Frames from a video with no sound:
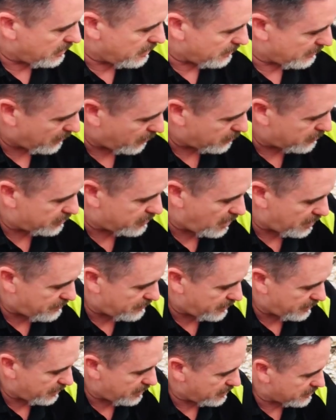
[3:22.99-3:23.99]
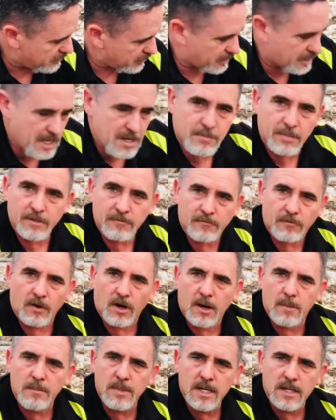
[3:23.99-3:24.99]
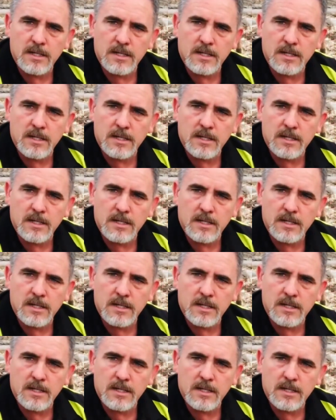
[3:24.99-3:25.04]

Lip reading: There's nothing to keep it from